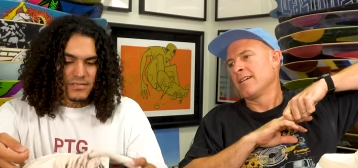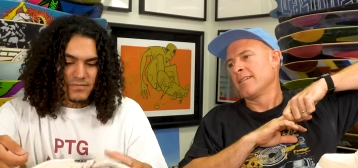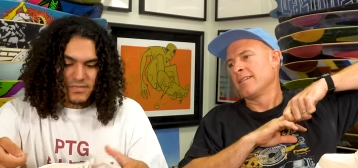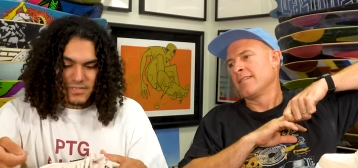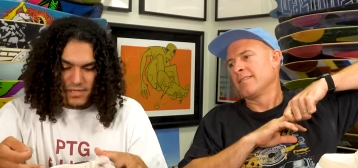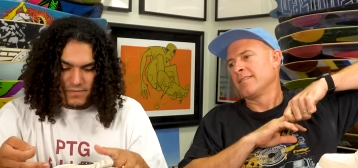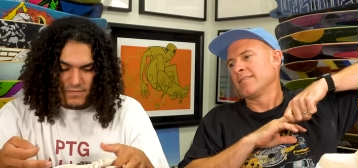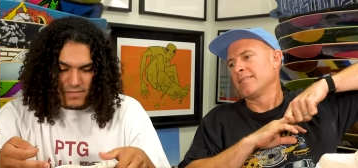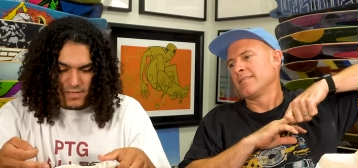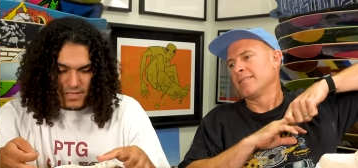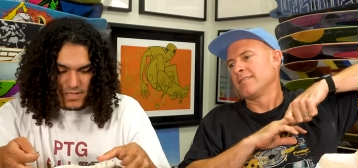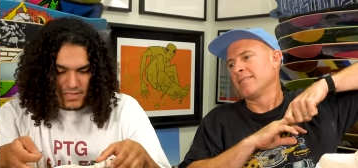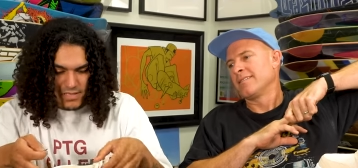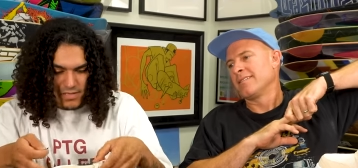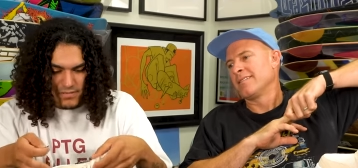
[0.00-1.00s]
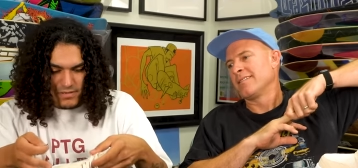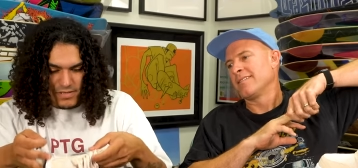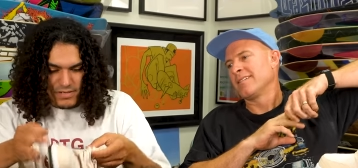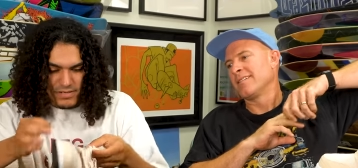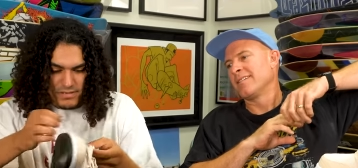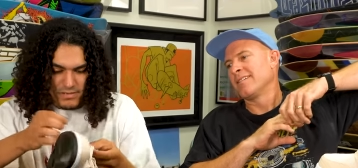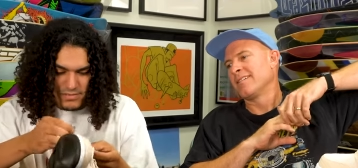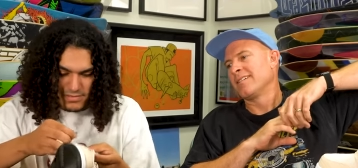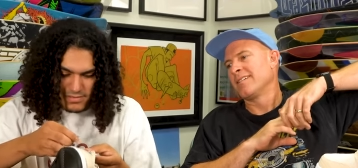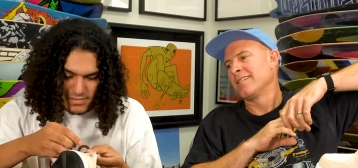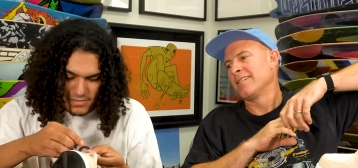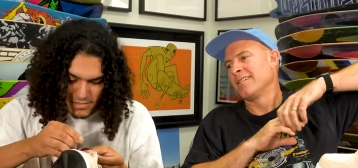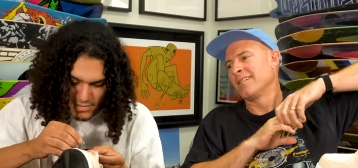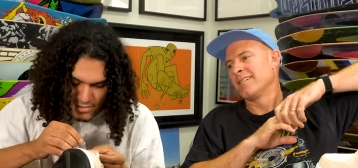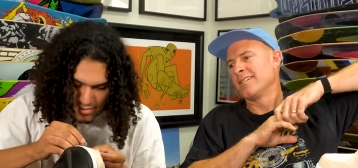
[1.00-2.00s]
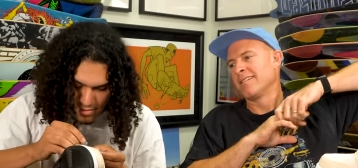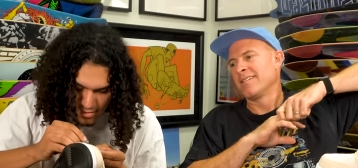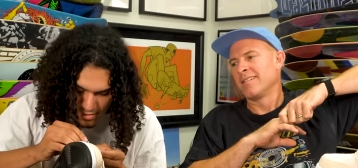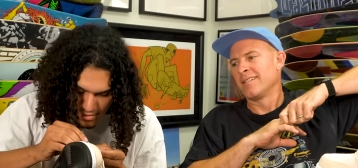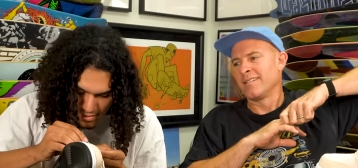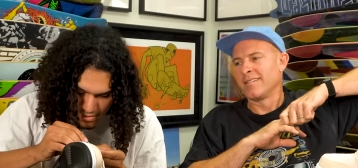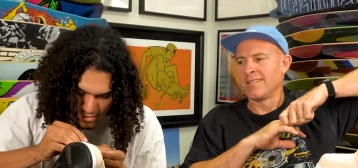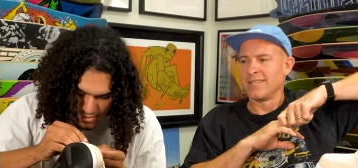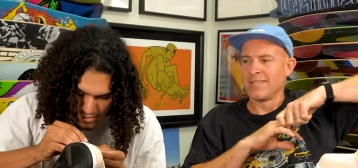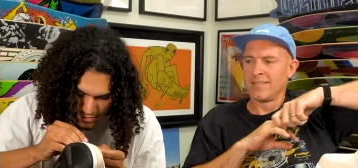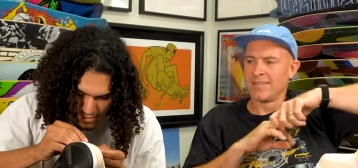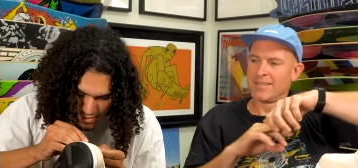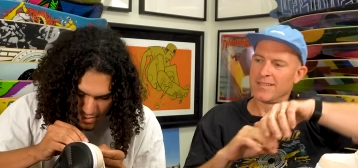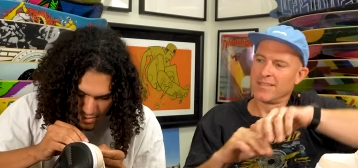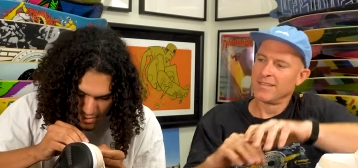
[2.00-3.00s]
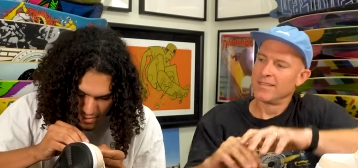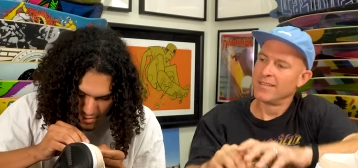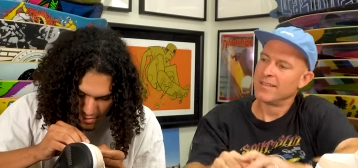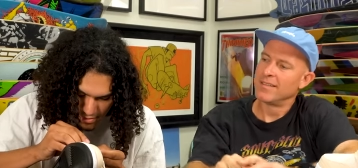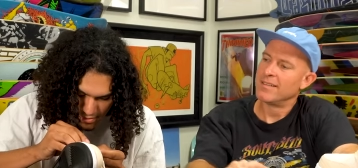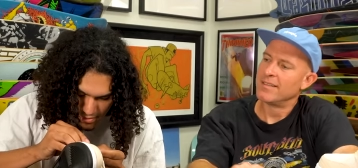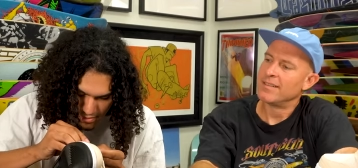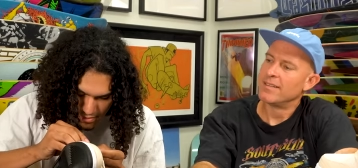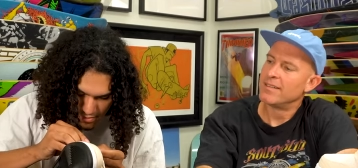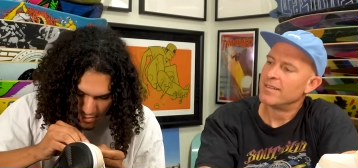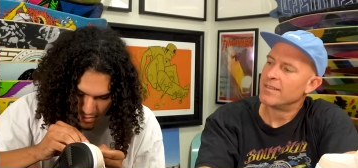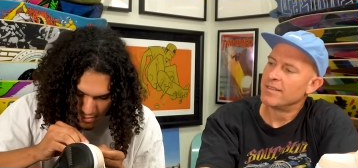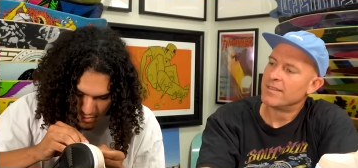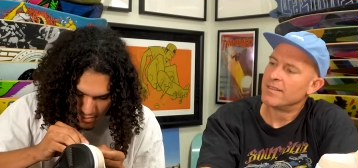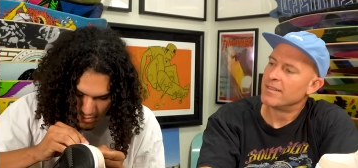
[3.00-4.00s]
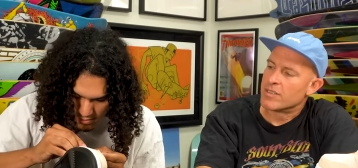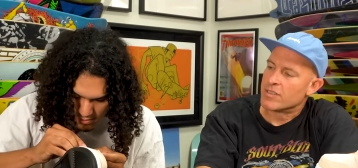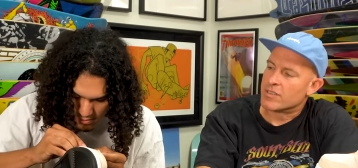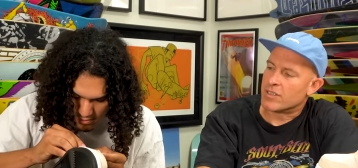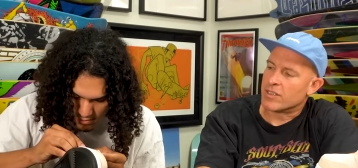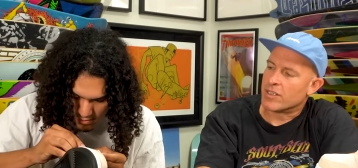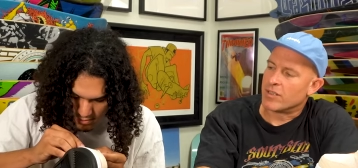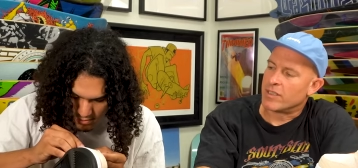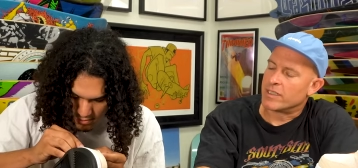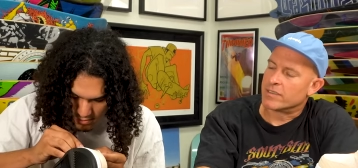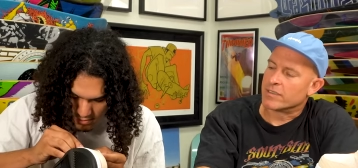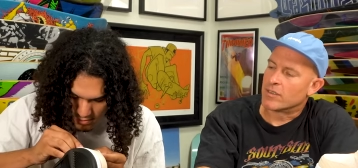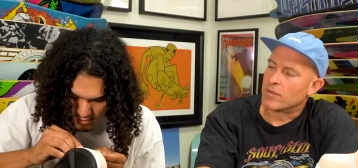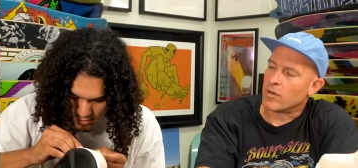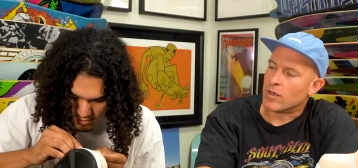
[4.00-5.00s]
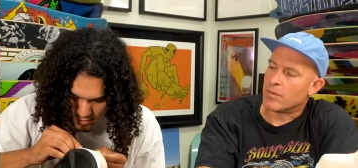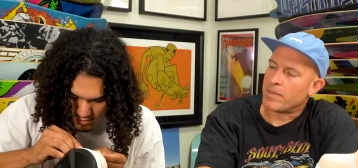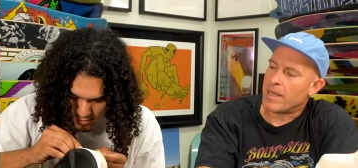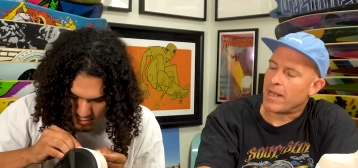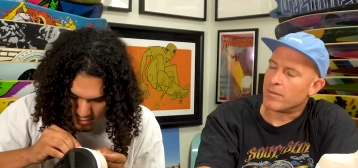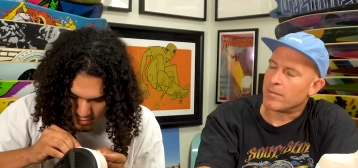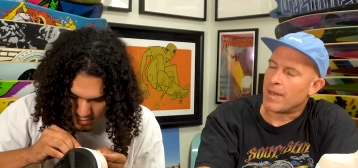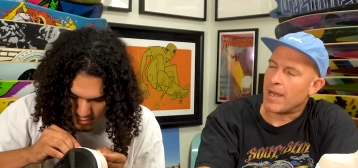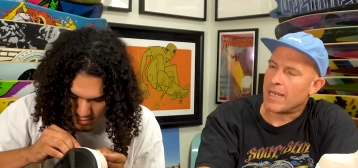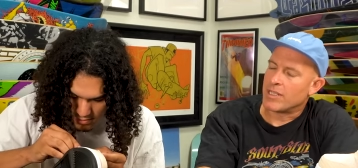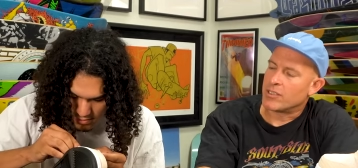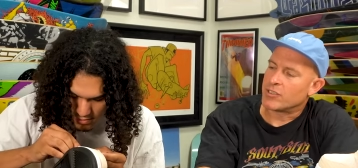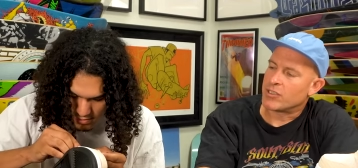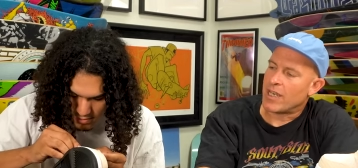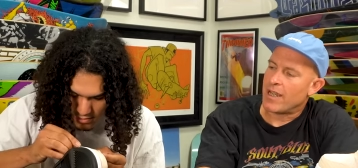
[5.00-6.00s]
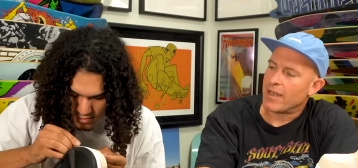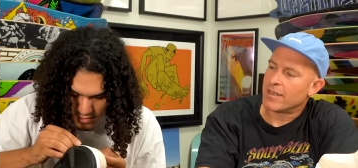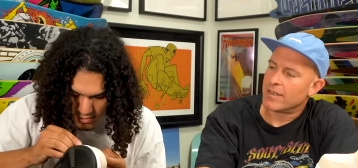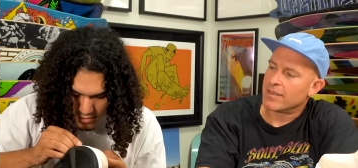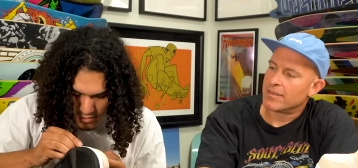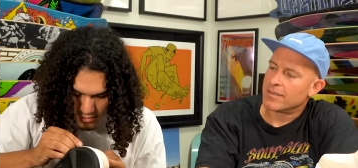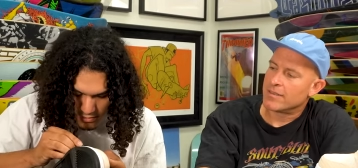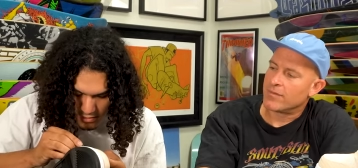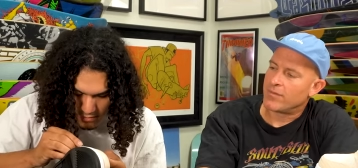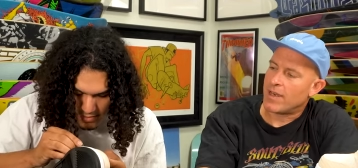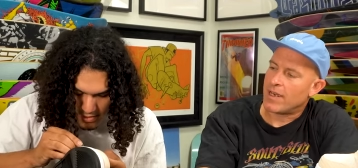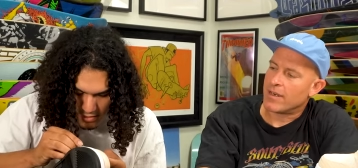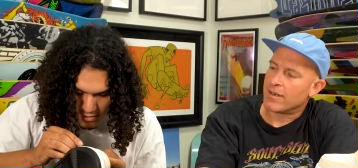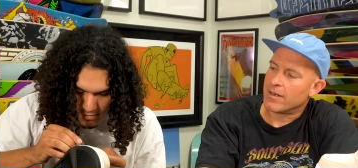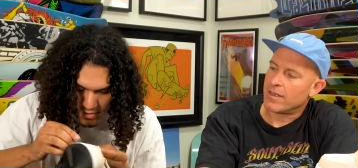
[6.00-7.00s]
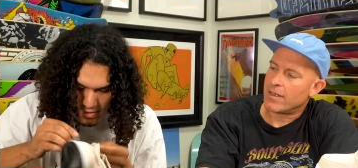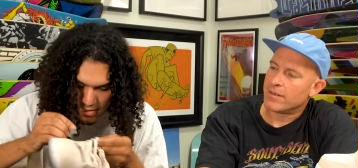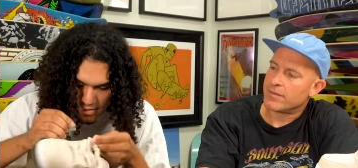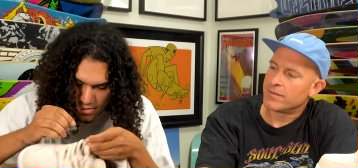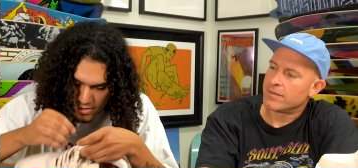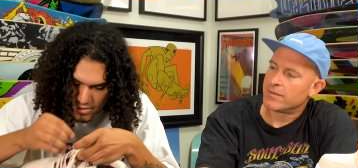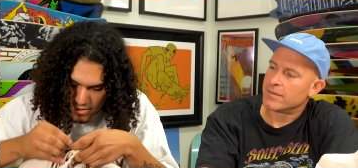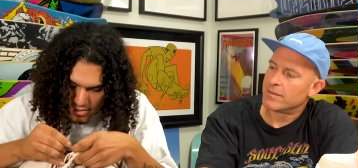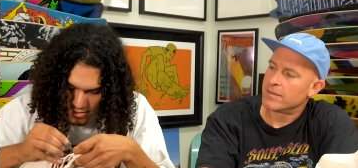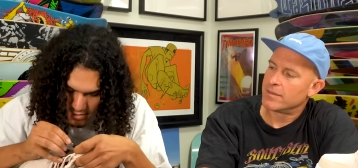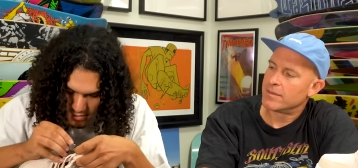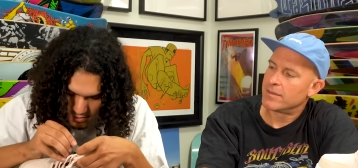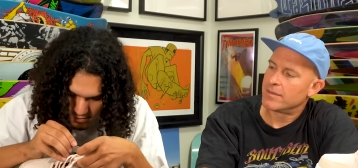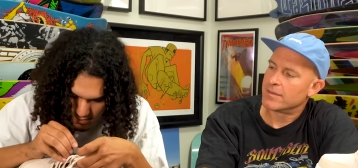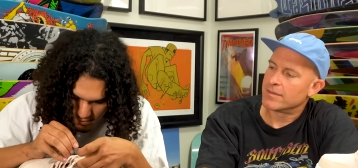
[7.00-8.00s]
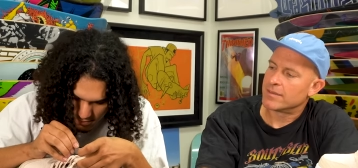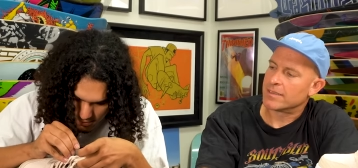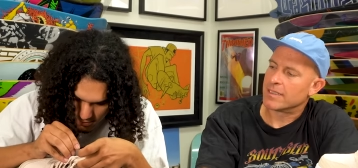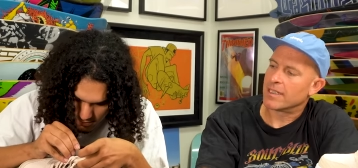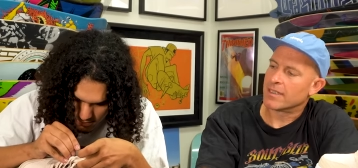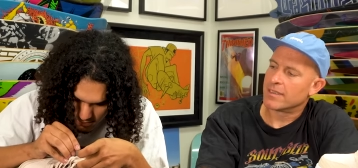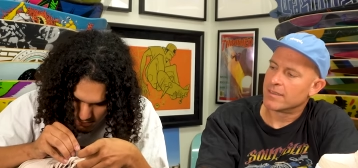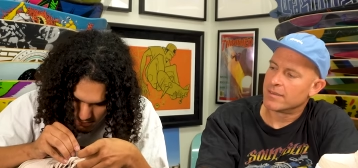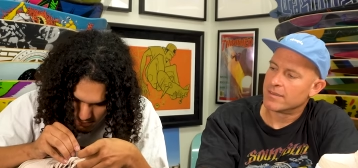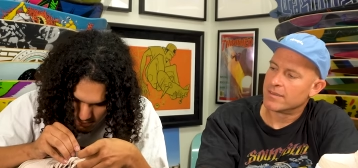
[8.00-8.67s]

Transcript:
Speaker 1: We start from the inside right here. See CPCs.
Speaker 2: So you're going quarter panel behind the check, fired on.
Speaker 1: The check. Sick.